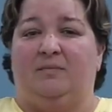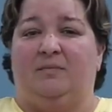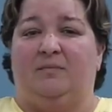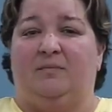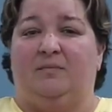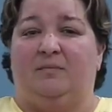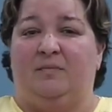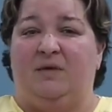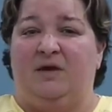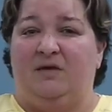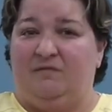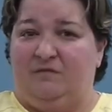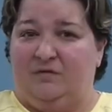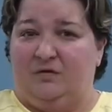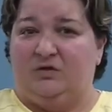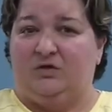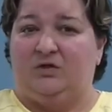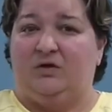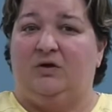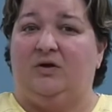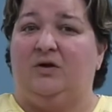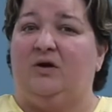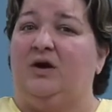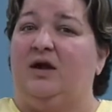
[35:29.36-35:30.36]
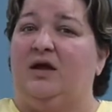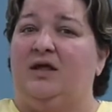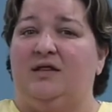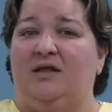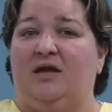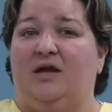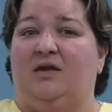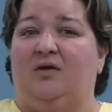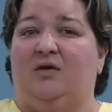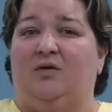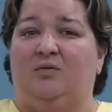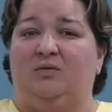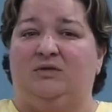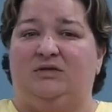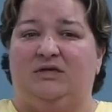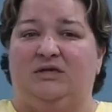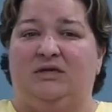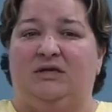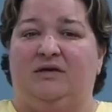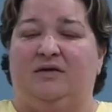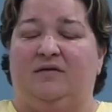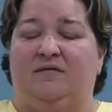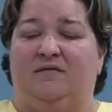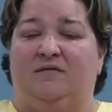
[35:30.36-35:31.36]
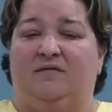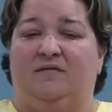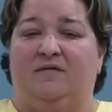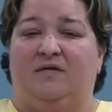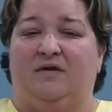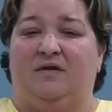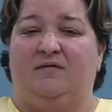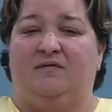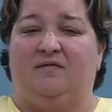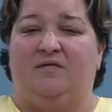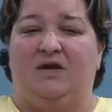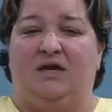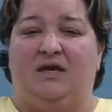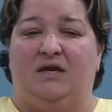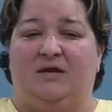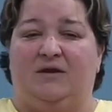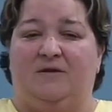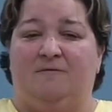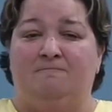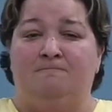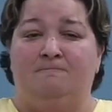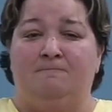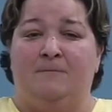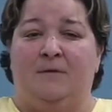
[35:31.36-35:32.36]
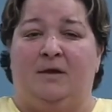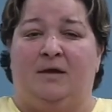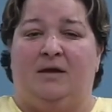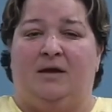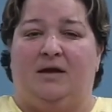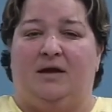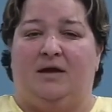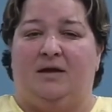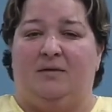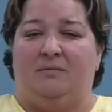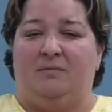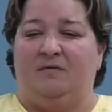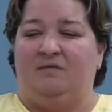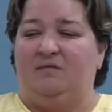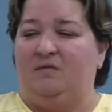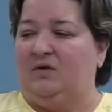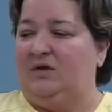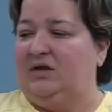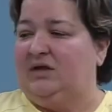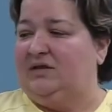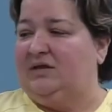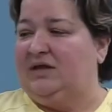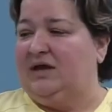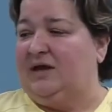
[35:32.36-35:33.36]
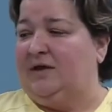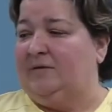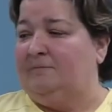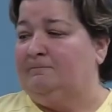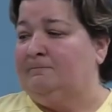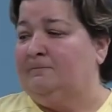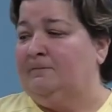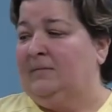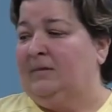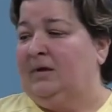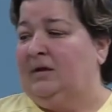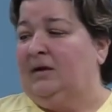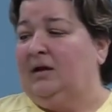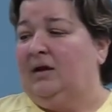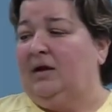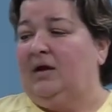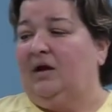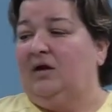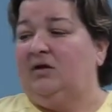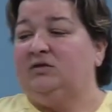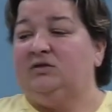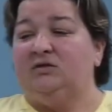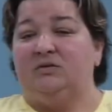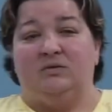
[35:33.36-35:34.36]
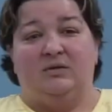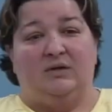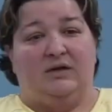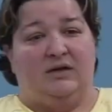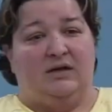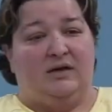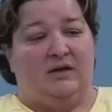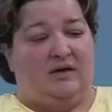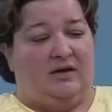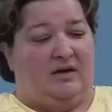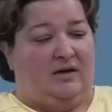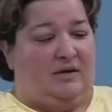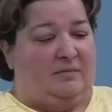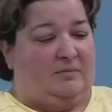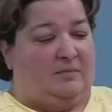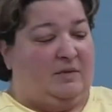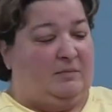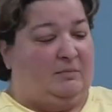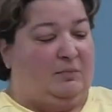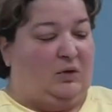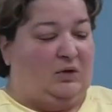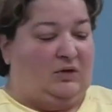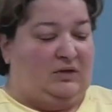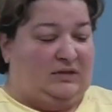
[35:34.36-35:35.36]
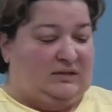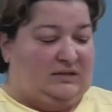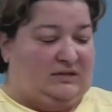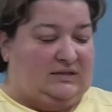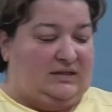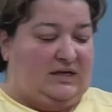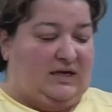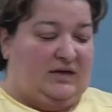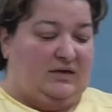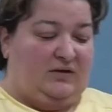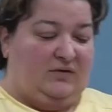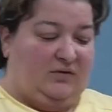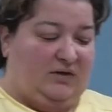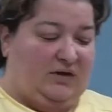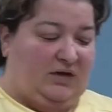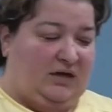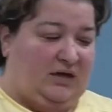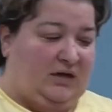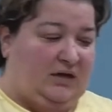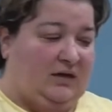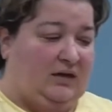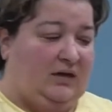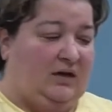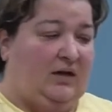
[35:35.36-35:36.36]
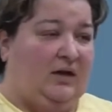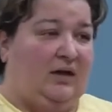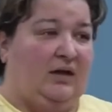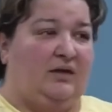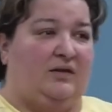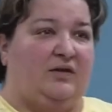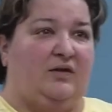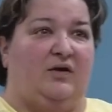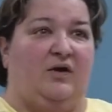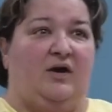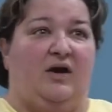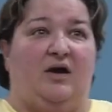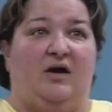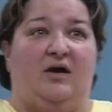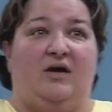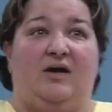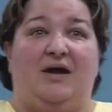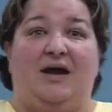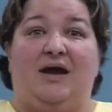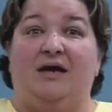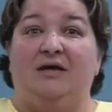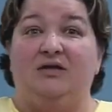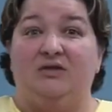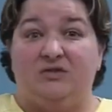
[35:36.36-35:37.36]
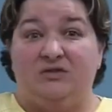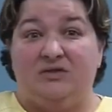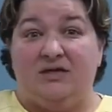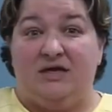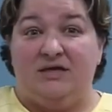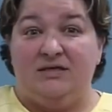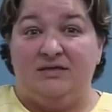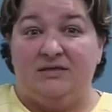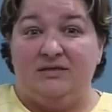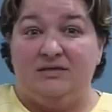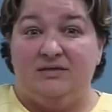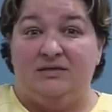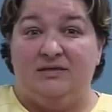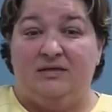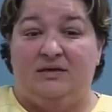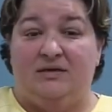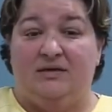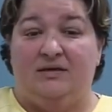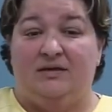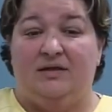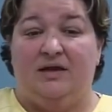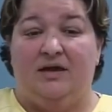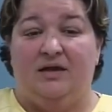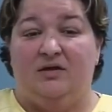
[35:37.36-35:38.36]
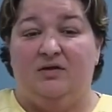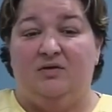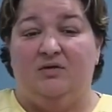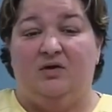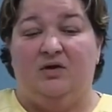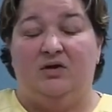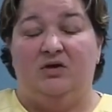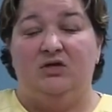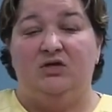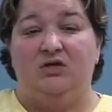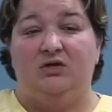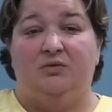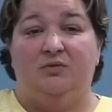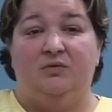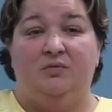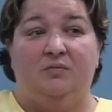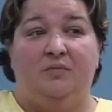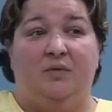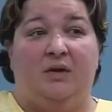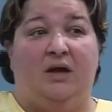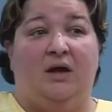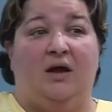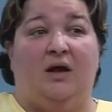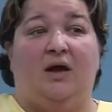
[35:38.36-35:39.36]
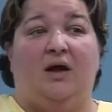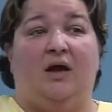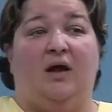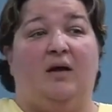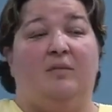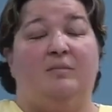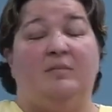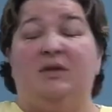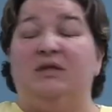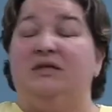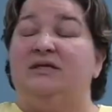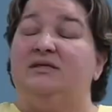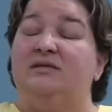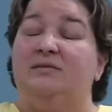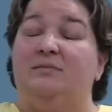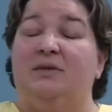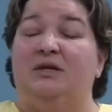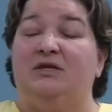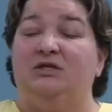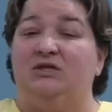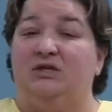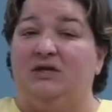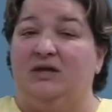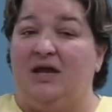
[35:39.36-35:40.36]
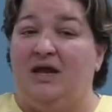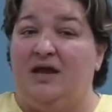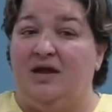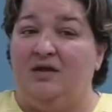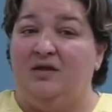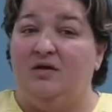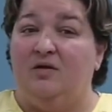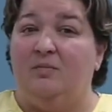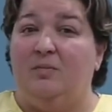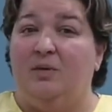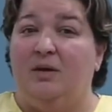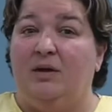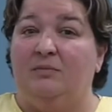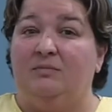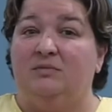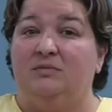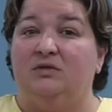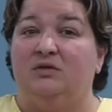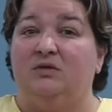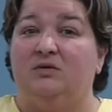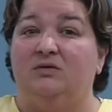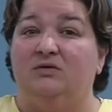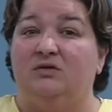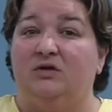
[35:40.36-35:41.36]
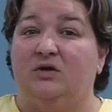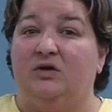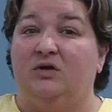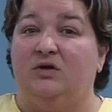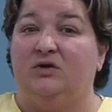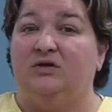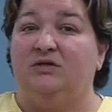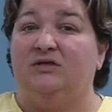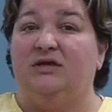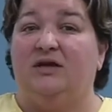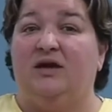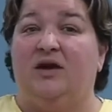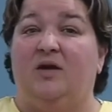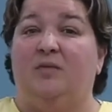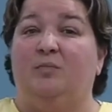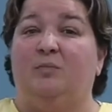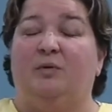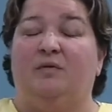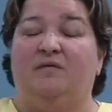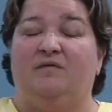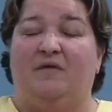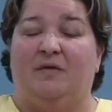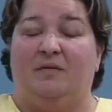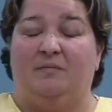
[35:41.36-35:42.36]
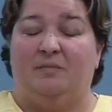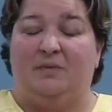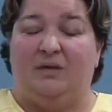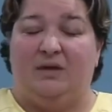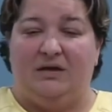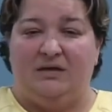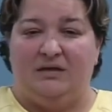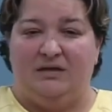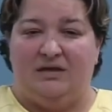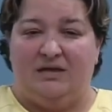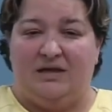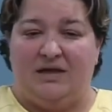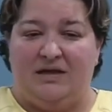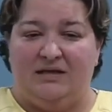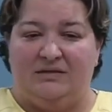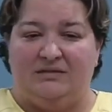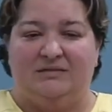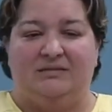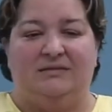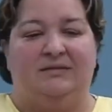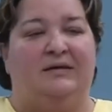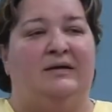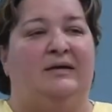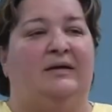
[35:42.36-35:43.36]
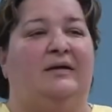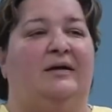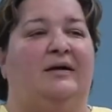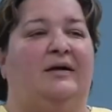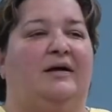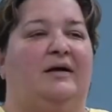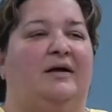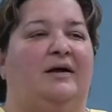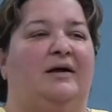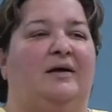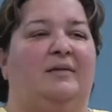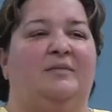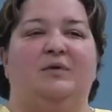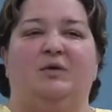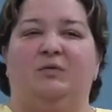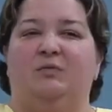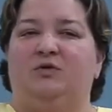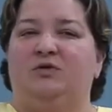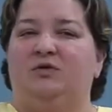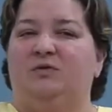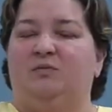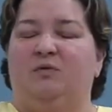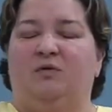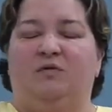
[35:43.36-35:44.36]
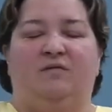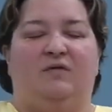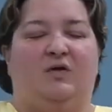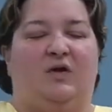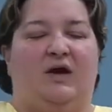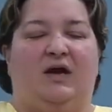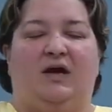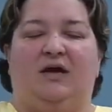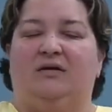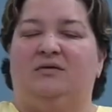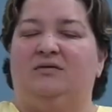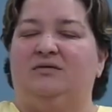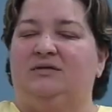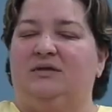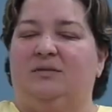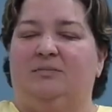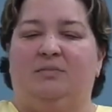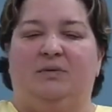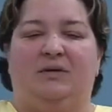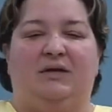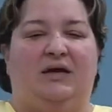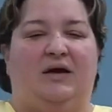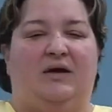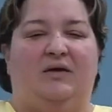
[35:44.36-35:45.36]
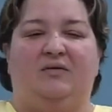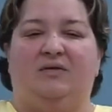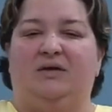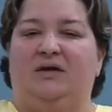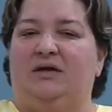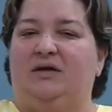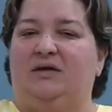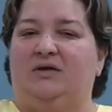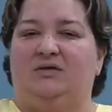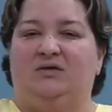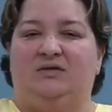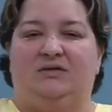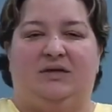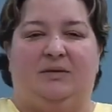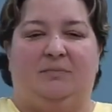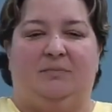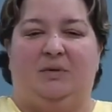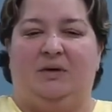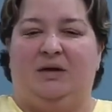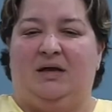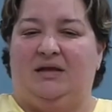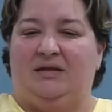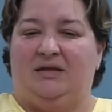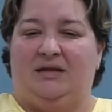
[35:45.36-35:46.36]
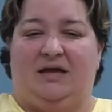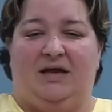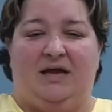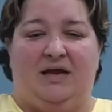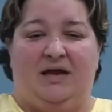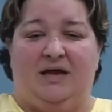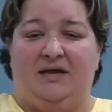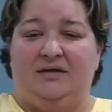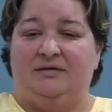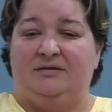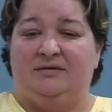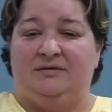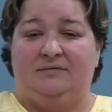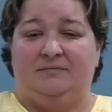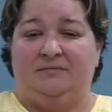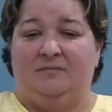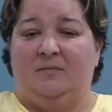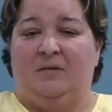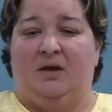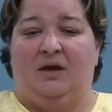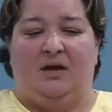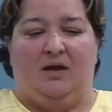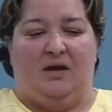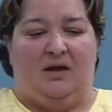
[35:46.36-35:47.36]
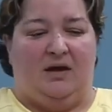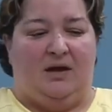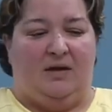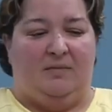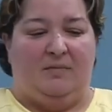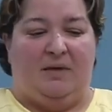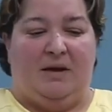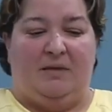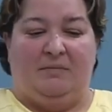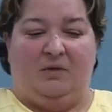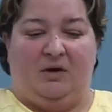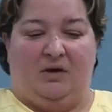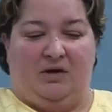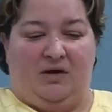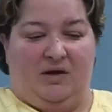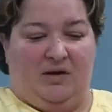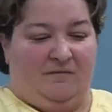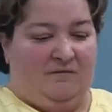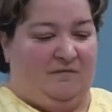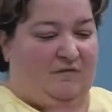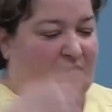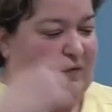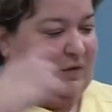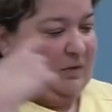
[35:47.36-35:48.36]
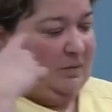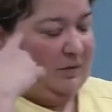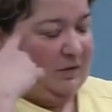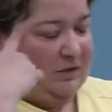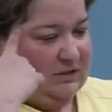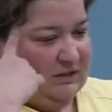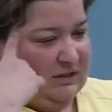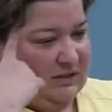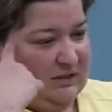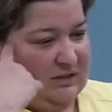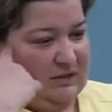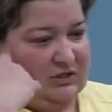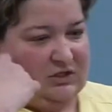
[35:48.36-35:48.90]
me for sure, and then OT if needed, if you need that. Also in the booklets that you'll get, there are exercises that you can do. Melissa mentioned ankle pumps. Those are good to help prevent blood clots. You just move your ankles up and down like you're stepping on the gas. I'm going to come forward to the